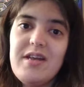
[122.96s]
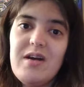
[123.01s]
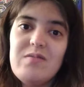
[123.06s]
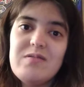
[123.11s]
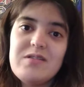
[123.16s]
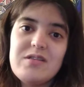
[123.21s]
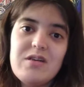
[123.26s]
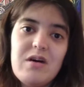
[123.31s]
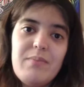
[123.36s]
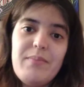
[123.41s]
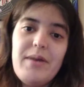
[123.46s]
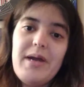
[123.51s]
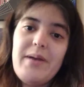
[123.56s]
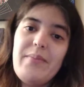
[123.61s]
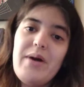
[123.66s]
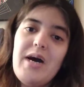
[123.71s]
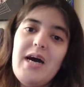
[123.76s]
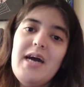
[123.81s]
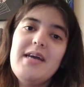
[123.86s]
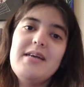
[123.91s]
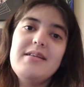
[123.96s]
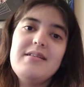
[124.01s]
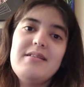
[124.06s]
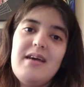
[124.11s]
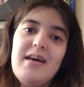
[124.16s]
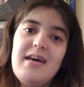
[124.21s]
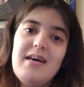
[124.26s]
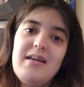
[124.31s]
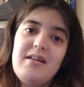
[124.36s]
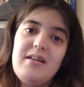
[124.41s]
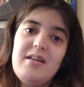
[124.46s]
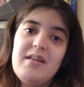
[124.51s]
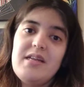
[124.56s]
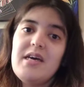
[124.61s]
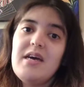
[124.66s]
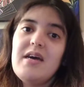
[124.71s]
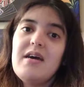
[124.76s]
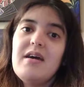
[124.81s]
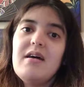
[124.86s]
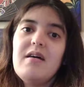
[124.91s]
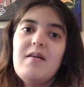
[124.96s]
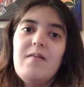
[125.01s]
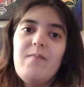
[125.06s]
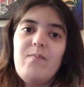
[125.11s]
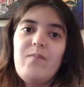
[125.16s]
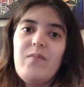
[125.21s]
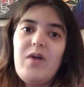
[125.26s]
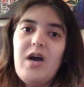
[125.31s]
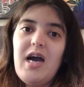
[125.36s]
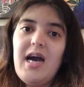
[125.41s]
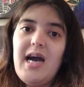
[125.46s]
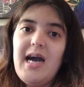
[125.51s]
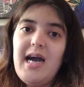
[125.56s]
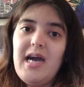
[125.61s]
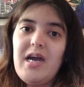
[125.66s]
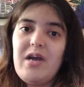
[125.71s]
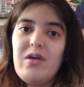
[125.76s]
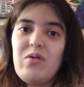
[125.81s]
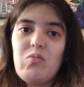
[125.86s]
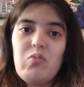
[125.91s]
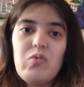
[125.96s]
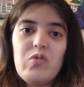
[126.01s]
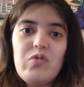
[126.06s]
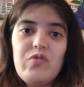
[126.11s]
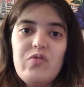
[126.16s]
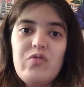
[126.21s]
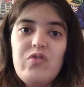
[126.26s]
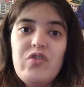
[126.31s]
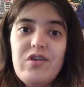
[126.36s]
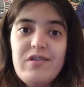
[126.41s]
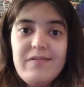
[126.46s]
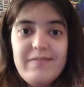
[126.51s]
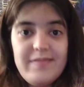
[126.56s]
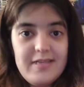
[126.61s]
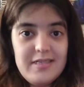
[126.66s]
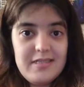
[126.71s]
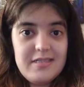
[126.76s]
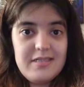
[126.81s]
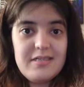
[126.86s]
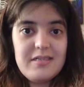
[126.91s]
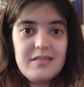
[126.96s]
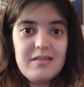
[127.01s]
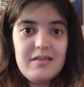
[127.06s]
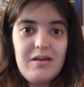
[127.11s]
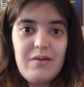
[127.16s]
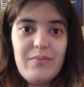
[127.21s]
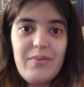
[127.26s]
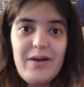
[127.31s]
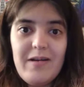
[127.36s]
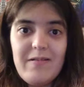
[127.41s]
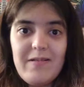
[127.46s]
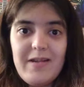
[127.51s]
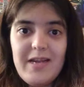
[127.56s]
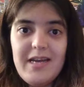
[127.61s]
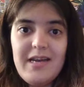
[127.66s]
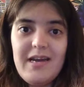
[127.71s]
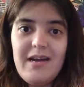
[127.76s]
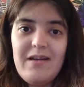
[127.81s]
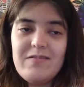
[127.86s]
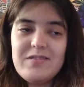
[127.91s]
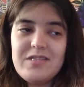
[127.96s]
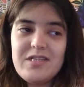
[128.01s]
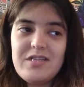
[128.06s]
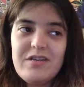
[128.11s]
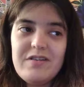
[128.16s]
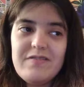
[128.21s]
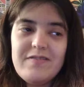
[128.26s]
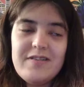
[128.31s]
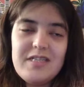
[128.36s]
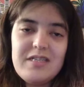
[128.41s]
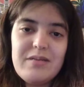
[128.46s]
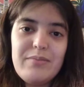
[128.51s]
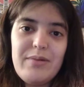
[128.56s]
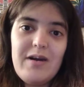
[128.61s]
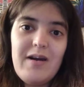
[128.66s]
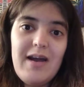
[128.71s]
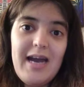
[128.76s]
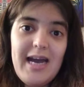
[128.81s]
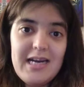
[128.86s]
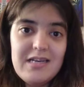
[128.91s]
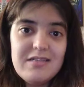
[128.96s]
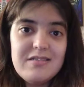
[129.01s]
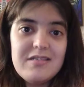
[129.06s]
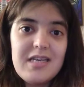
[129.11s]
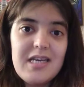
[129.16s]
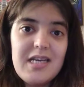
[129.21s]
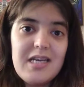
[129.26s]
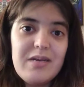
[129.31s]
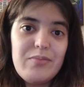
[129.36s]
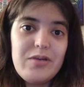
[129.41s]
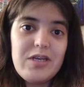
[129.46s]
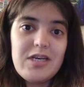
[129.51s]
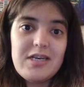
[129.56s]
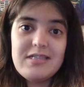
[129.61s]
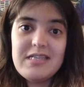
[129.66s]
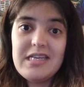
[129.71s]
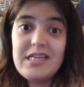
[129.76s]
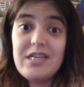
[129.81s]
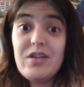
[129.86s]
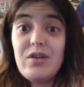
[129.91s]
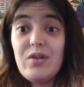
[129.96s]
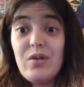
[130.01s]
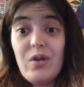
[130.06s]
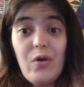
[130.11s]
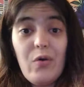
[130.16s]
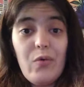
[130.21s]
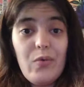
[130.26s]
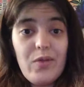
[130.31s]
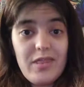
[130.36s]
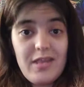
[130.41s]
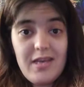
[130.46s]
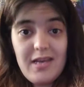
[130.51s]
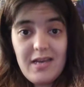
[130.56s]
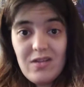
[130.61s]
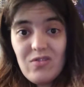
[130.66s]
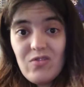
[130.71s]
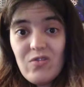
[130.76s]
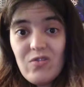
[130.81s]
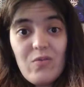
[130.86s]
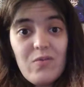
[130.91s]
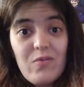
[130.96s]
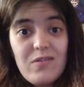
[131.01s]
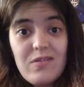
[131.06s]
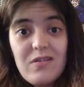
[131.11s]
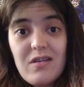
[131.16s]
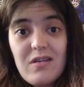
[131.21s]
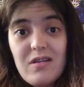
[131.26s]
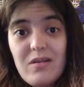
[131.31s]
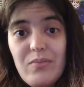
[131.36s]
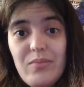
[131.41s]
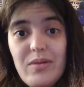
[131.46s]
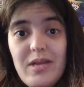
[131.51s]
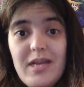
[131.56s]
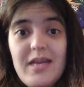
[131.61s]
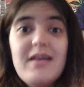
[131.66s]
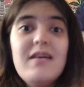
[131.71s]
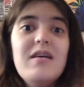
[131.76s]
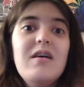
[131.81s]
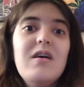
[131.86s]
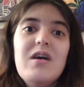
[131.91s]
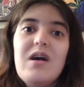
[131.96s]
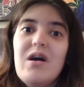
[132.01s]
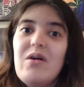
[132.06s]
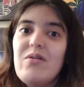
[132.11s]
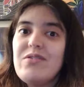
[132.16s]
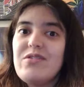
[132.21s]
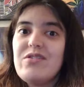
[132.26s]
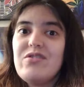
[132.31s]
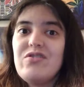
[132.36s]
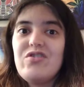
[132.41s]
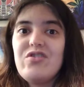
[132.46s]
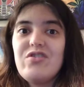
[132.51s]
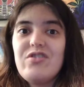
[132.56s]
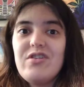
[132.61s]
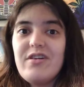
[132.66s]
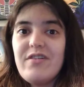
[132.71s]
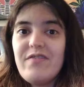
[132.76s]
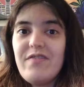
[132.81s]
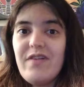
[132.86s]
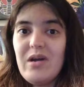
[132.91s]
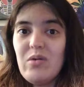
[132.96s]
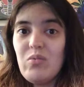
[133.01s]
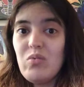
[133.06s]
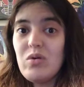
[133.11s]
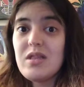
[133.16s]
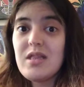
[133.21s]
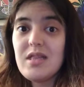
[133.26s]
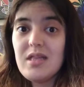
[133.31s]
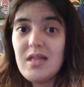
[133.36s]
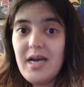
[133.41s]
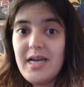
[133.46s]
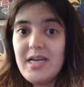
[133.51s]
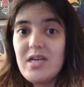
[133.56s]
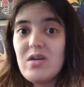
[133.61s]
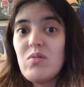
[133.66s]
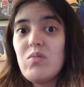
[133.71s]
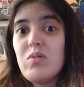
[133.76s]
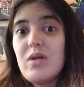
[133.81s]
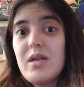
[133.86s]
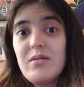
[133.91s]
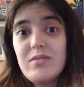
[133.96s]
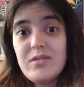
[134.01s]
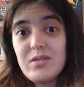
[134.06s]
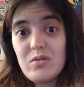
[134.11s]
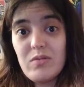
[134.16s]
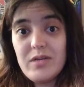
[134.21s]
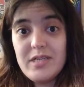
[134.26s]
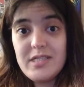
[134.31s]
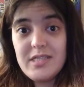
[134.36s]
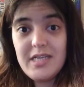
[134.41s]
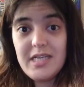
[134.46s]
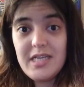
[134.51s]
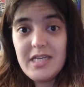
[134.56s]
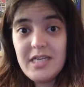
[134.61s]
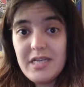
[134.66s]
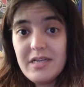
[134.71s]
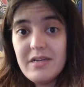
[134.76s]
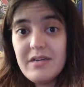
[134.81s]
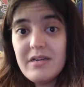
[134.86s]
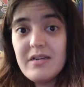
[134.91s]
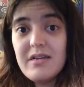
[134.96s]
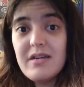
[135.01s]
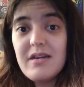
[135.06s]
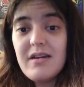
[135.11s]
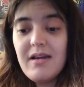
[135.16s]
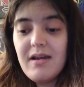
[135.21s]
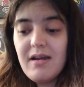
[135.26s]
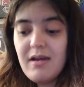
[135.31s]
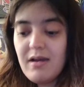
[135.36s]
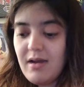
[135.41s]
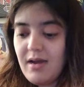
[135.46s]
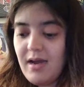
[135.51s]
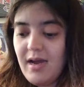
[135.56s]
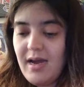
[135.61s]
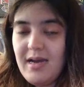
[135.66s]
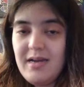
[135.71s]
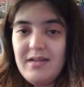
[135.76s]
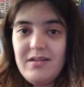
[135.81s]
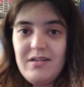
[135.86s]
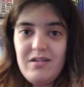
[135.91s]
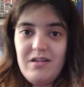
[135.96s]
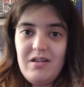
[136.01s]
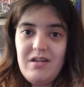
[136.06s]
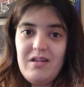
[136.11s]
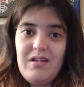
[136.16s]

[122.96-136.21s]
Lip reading: that was on my mind, and I was nervous about it. I was nervous about asking because I didn't know what the answer was going to be. I wasn't sure if I would like what I was going to hear. And